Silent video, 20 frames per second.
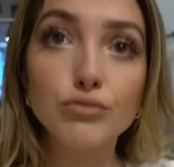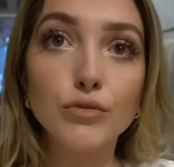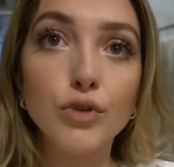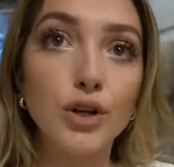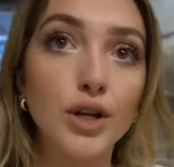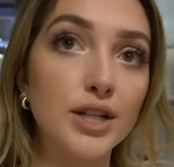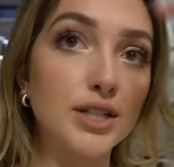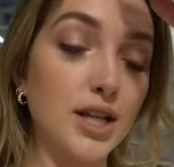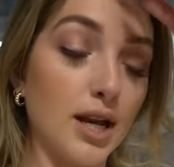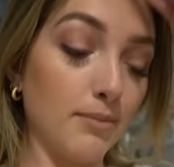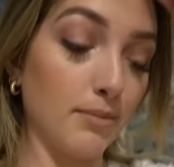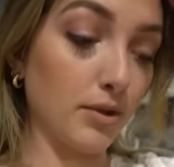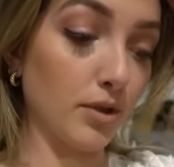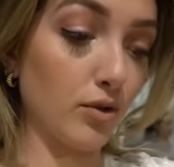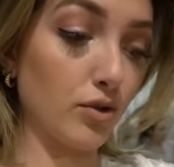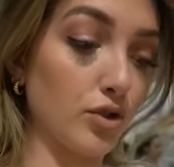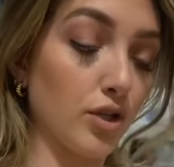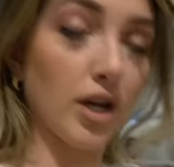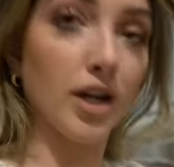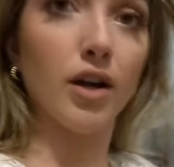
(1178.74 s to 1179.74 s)
Alright, time to go
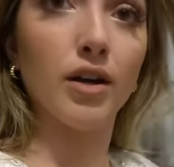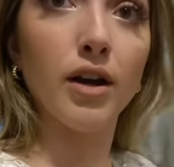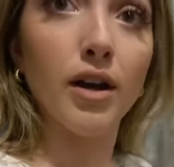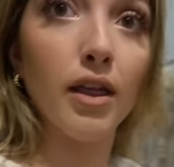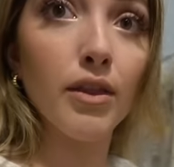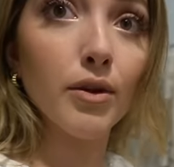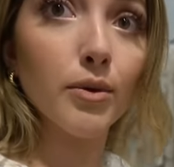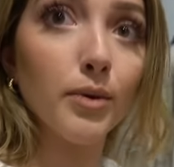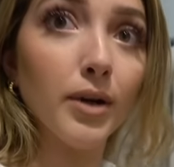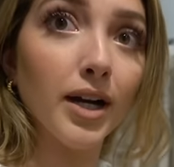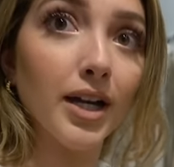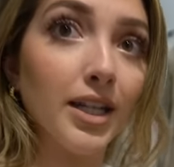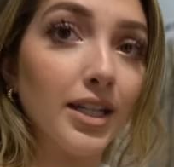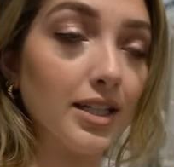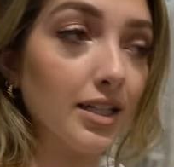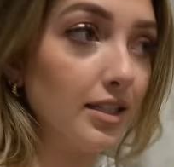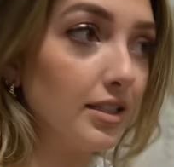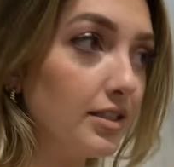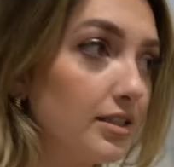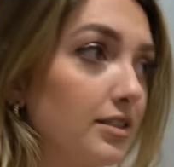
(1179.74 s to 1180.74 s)
try on another one.